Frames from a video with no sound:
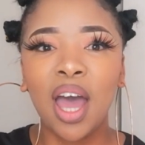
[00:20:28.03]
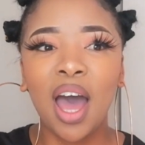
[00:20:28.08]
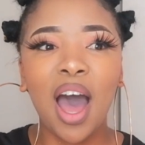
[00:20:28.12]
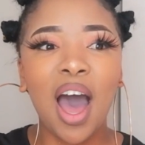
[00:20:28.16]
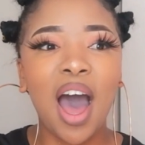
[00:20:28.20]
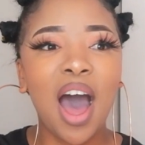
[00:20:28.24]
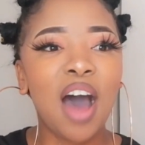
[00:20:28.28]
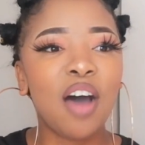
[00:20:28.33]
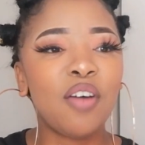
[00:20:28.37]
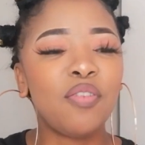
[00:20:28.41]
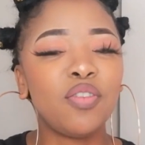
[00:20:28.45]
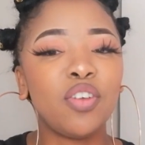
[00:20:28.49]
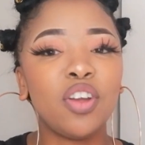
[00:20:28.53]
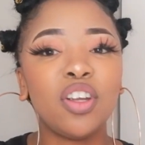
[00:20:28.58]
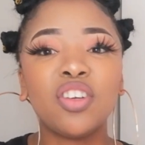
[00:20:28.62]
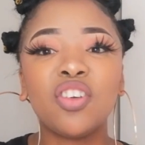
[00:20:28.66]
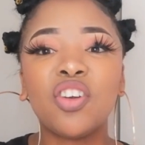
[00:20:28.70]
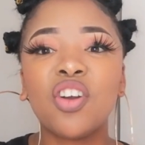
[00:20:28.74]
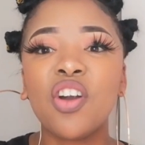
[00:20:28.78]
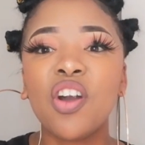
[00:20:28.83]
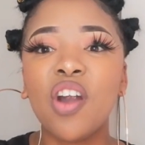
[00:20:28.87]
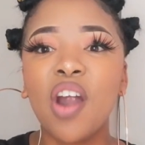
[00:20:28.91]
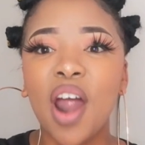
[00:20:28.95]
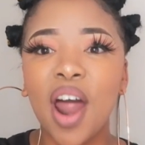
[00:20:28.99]
I've not
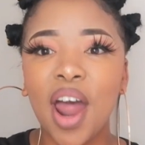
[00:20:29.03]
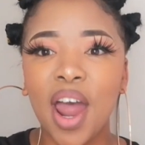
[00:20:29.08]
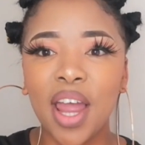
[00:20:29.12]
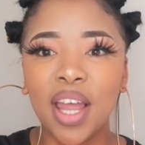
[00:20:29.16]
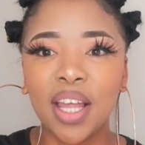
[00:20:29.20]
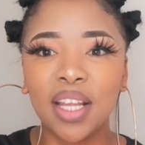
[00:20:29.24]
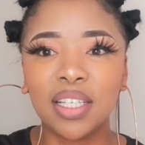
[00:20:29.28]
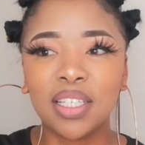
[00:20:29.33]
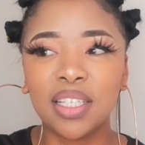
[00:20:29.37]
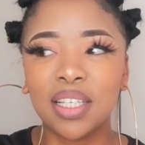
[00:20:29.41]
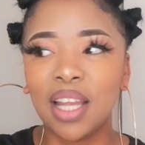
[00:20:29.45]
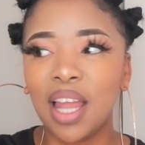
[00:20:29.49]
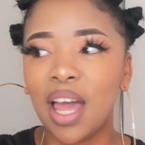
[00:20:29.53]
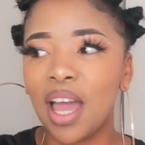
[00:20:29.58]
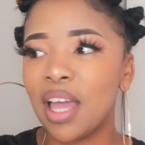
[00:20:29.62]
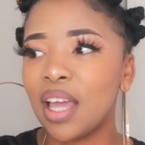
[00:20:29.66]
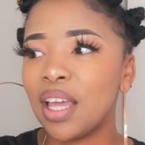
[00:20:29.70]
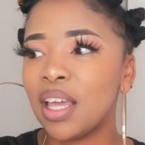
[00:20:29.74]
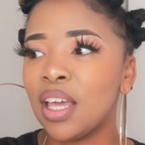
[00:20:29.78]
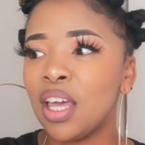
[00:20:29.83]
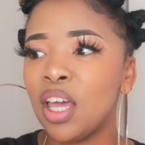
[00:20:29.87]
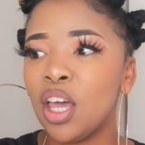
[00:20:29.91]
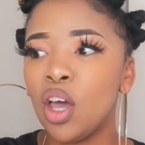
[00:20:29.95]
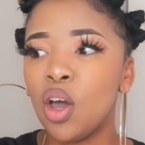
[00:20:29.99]
cried,
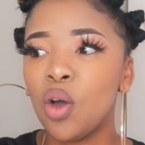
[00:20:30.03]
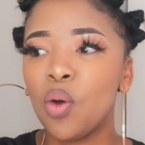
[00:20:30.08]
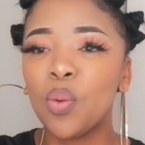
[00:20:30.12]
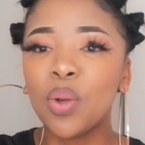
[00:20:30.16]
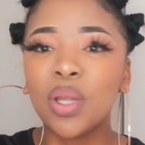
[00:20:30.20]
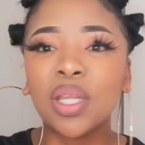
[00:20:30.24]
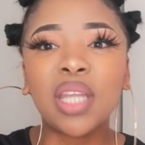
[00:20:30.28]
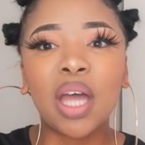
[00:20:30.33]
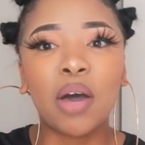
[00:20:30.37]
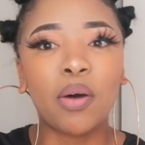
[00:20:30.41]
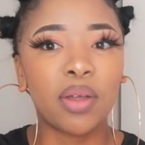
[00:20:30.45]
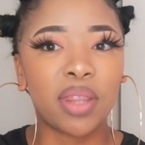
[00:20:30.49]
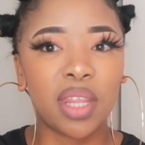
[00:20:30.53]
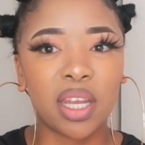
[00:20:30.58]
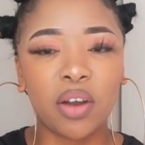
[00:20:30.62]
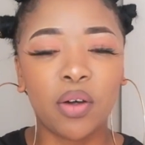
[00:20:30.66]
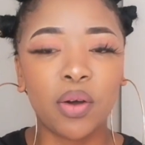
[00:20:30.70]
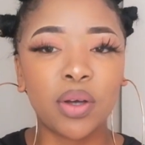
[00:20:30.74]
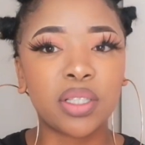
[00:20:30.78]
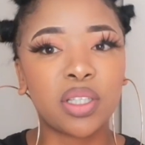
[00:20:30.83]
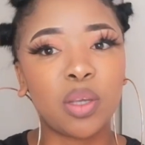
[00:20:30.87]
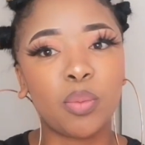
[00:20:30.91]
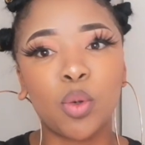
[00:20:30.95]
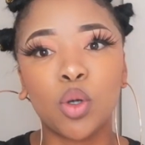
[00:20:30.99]
like kwindawo that I
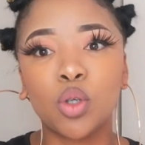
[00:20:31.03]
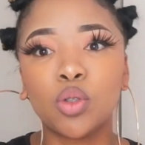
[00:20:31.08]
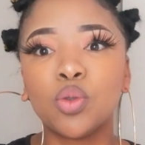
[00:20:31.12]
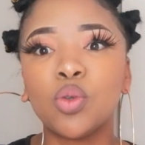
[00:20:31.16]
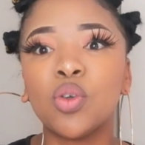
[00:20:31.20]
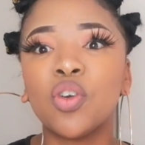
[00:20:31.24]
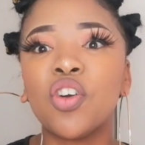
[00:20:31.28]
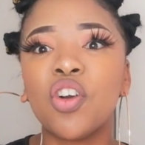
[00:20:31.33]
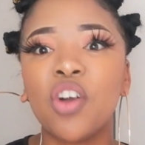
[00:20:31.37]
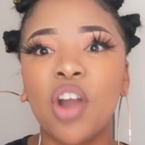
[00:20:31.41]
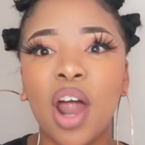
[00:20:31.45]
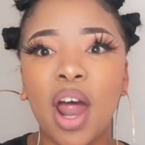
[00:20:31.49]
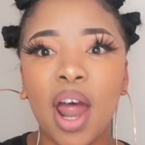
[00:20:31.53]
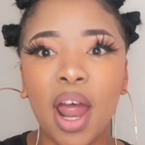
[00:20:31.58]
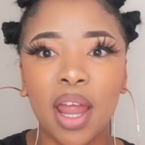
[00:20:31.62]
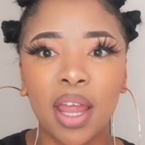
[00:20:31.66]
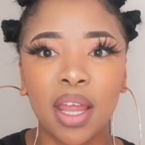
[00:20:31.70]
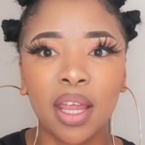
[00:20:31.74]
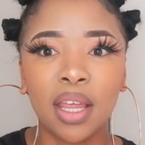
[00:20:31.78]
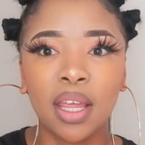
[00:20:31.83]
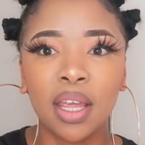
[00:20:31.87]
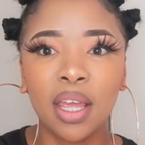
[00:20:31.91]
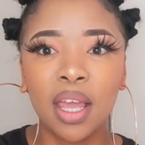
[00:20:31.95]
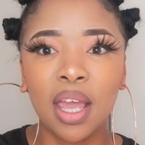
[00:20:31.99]
was supposed to
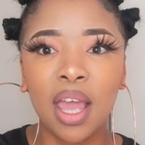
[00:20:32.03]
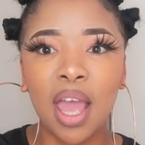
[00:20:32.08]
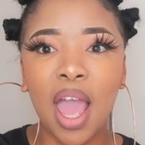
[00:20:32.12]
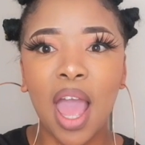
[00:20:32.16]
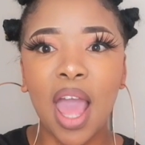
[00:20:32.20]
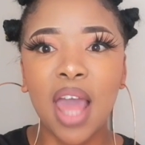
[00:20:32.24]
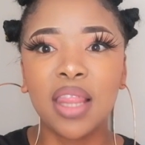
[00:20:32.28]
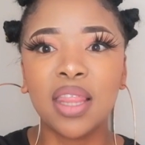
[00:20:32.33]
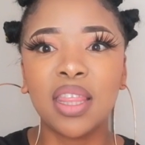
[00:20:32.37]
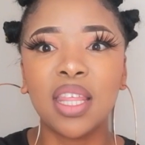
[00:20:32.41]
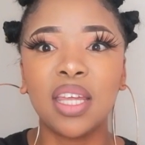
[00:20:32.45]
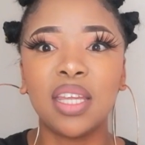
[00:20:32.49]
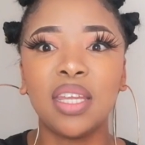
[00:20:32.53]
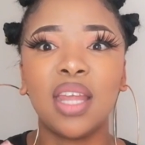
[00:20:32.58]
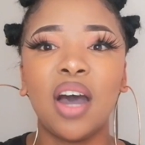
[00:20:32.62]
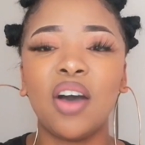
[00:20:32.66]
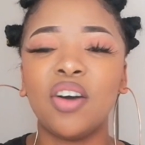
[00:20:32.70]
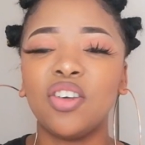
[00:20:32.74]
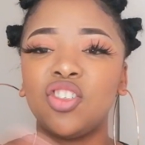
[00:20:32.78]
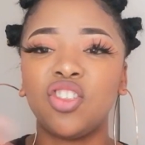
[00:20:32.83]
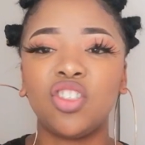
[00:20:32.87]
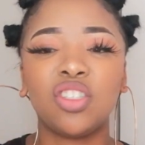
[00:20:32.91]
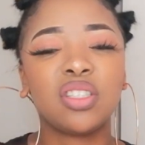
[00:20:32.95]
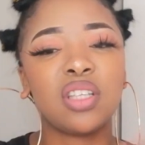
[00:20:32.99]
cry, and then now
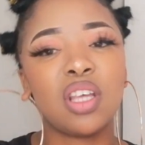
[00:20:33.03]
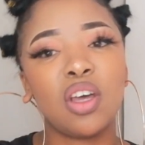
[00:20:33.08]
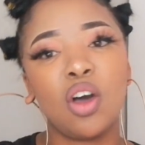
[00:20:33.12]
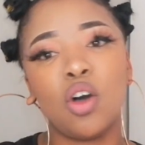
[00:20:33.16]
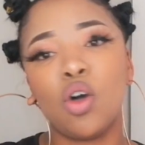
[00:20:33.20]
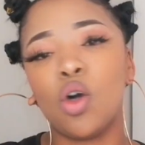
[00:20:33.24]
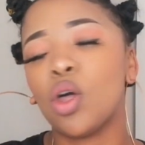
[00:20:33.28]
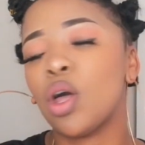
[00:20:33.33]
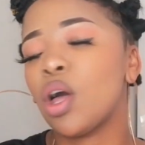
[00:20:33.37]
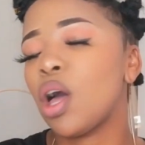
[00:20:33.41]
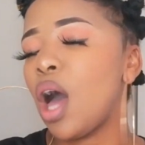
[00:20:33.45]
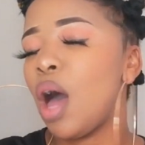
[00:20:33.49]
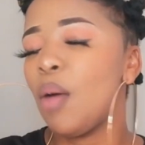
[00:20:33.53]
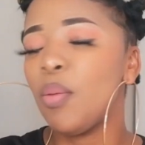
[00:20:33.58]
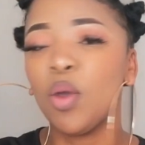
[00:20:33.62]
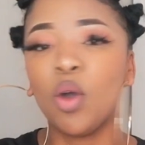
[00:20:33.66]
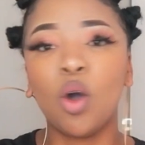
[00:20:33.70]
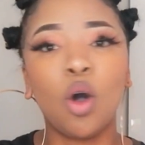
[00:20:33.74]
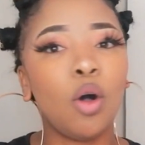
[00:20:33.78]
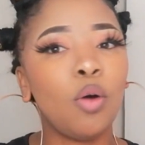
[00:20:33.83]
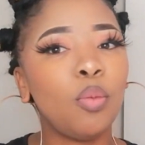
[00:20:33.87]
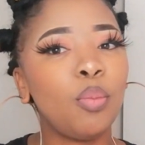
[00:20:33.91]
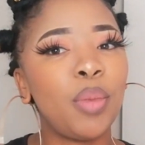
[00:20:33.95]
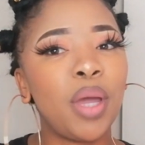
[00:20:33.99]
it's just coming
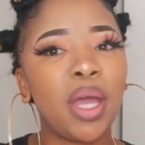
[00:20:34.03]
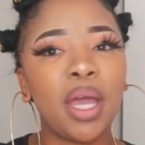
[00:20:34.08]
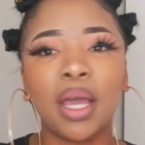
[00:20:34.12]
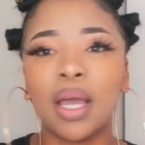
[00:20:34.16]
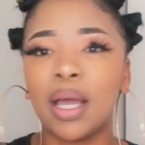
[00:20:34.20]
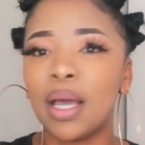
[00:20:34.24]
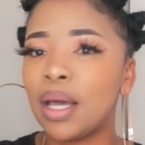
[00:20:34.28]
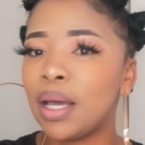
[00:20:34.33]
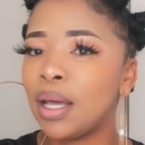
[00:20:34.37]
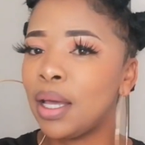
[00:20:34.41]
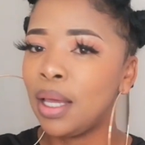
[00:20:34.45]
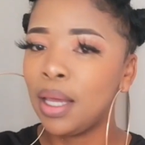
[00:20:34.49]
all back.